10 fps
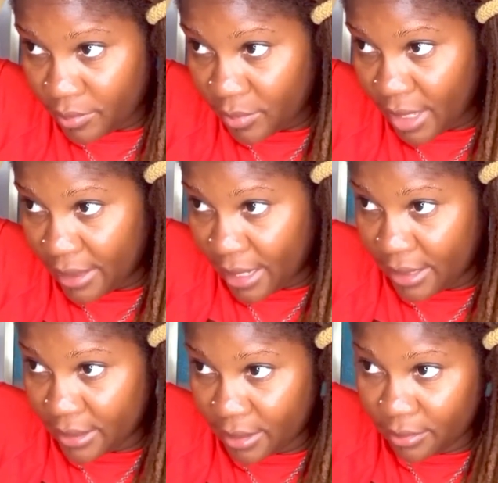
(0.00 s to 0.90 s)
And that
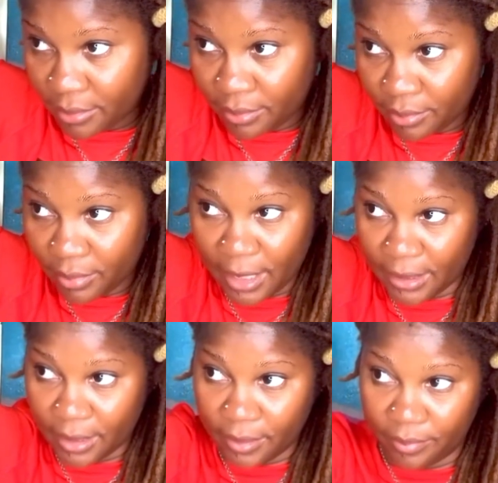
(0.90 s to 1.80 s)
is it.
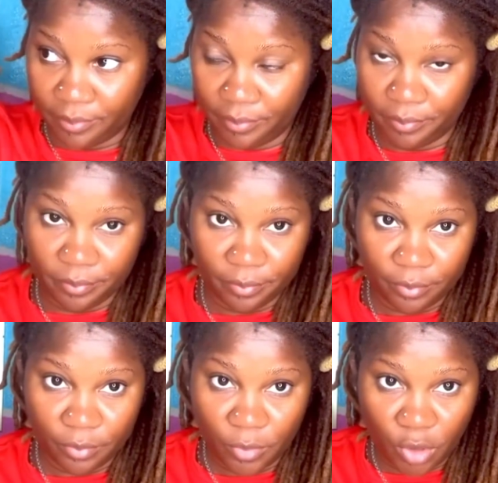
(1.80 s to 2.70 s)
That's it.
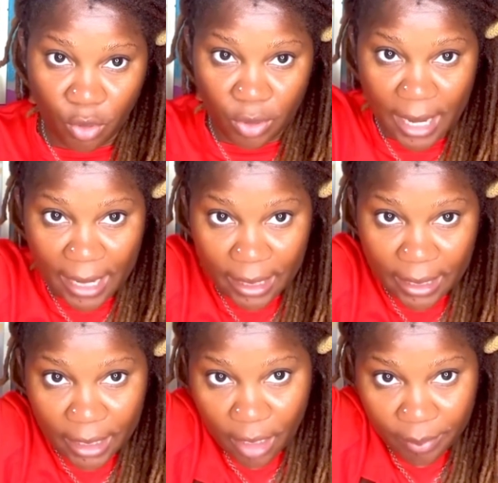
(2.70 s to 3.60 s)
You're not
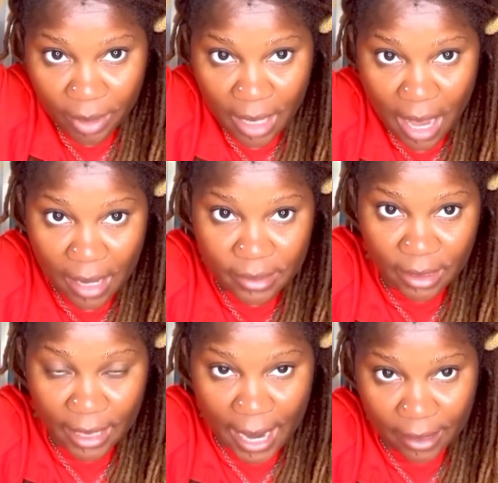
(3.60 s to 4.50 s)
cleaning up your locks
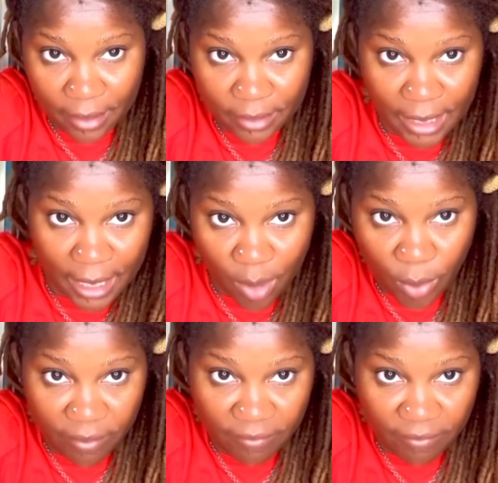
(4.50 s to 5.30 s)
and kind of taking away the